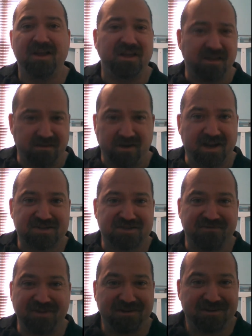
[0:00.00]
in the next
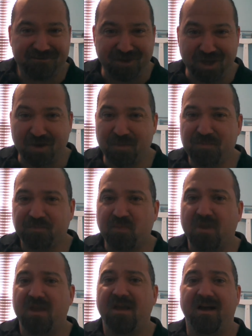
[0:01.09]
video.
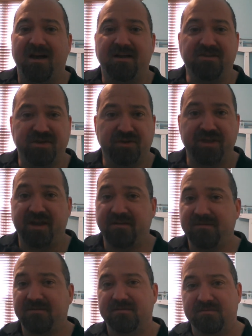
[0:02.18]
Until then,
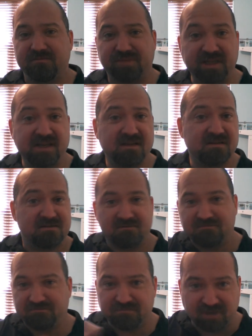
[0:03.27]
please
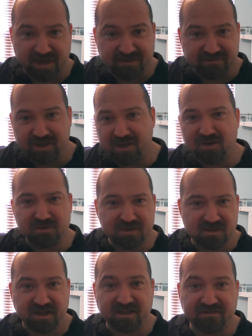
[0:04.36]
like the video,
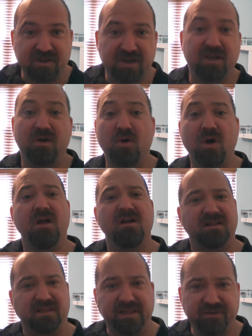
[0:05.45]
dislike the video,
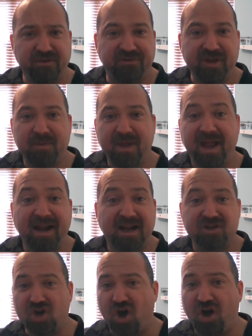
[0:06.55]
leave your feedback,
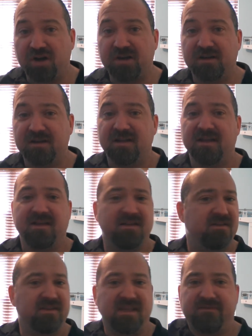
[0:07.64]
talk.
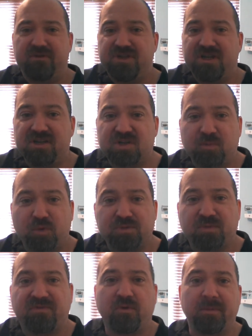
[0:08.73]
Evil Genius Sports
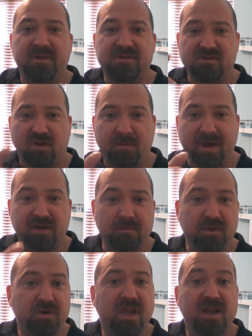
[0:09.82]
Performance is all about
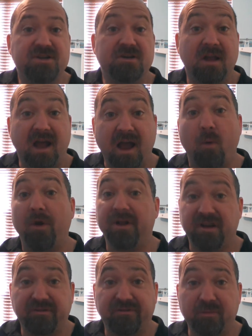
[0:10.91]
communication. I want to
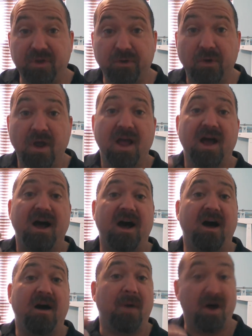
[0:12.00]
hear from you.
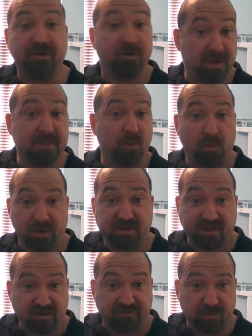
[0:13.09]
Other people want to
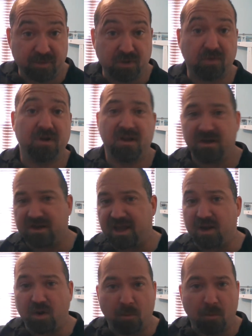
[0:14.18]
hear from you.
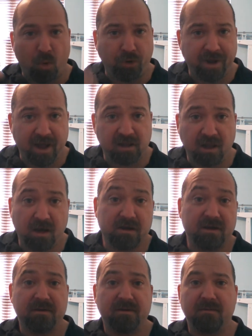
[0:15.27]
Okay, more dialogue,
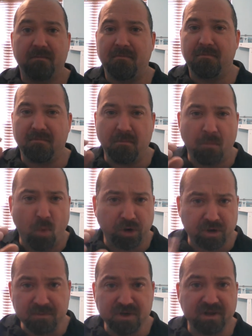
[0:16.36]
more
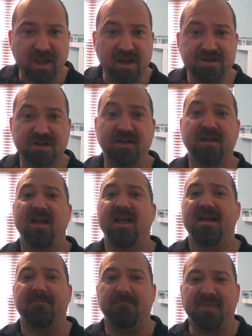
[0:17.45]
communication
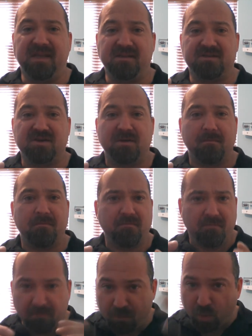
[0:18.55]
means
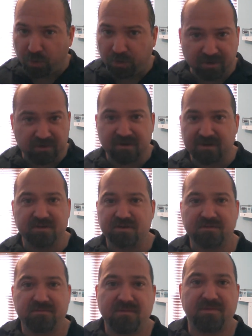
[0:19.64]
more
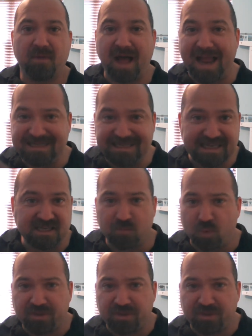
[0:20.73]
ideas, more